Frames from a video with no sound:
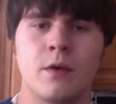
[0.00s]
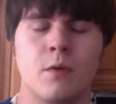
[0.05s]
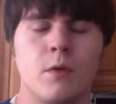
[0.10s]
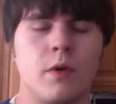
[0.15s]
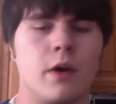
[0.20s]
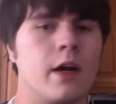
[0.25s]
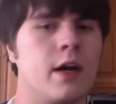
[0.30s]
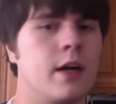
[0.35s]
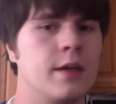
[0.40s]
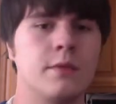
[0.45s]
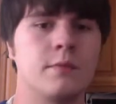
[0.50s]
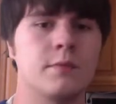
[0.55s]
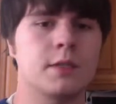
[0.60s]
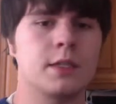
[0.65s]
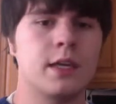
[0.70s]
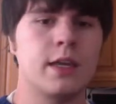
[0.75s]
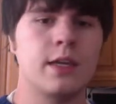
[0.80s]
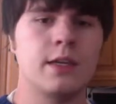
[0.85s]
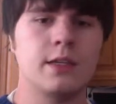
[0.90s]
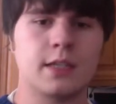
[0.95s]
what I am
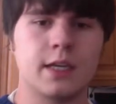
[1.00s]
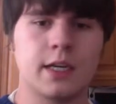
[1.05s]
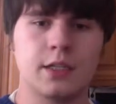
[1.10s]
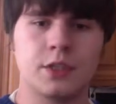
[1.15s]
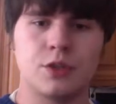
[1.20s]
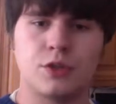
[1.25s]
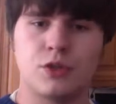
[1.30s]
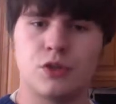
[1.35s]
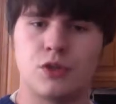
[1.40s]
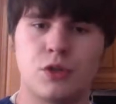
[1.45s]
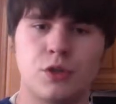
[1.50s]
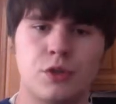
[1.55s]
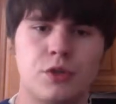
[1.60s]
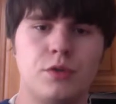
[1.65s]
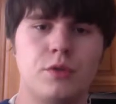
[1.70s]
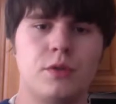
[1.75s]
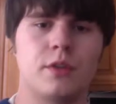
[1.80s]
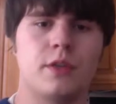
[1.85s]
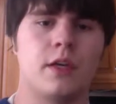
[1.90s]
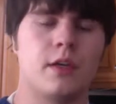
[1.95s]
saying is actually
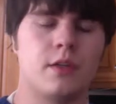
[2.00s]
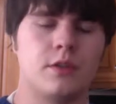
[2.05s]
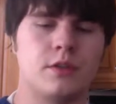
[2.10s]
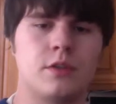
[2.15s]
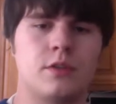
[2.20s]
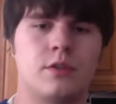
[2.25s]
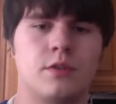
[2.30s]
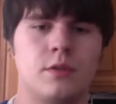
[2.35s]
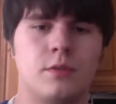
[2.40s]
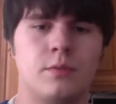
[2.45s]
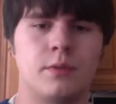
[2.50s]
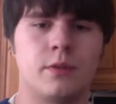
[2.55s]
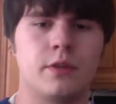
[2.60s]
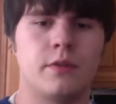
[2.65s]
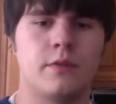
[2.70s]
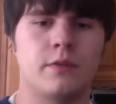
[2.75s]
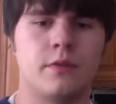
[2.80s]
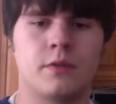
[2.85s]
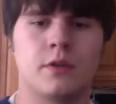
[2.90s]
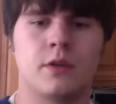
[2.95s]
true and not just you
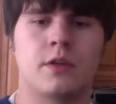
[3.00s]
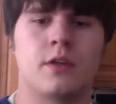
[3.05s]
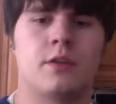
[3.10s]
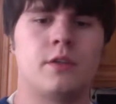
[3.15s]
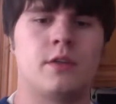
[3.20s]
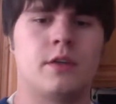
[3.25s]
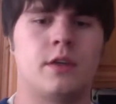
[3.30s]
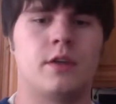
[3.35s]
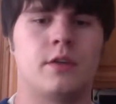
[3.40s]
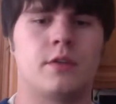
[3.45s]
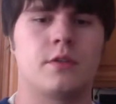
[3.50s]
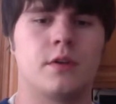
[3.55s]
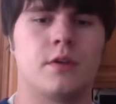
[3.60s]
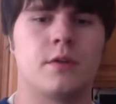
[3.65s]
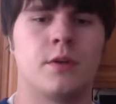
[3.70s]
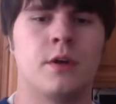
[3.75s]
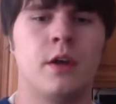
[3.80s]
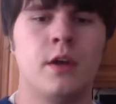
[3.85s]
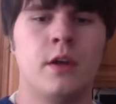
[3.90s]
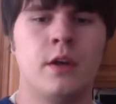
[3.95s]
believing what I say.
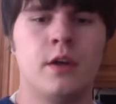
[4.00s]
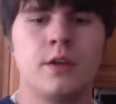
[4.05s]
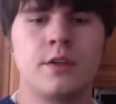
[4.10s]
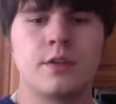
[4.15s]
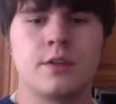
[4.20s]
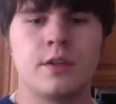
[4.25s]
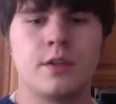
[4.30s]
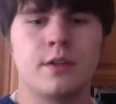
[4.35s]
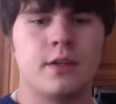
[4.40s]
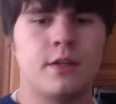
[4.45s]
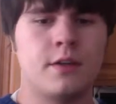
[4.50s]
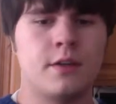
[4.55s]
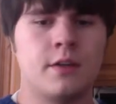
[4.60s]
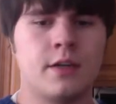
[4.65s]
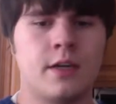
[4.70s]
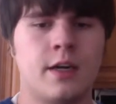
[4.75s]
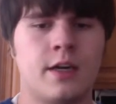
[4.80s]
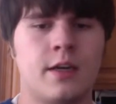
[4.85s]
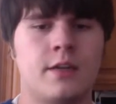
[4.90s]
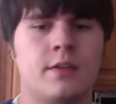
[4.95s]
So see you later,
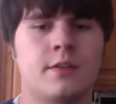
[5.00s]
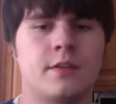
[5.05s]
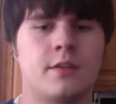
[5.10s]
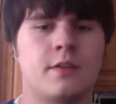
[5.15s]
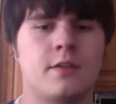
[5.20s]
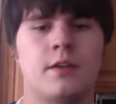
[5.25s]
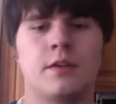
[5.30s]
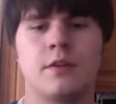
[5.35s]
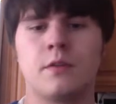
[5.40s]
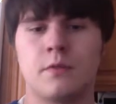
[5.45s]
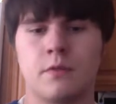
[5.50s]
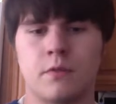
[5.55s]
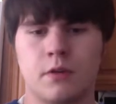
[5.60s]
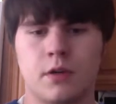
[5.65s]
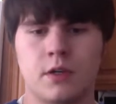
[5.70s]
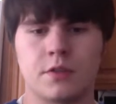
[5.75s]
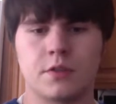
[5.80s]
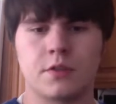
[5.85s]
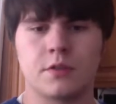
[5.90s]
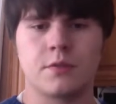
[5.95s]
guys. Thank you for
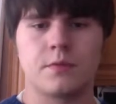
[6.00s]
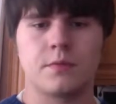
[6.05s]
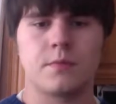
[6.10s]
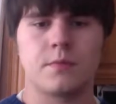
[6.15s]
watching.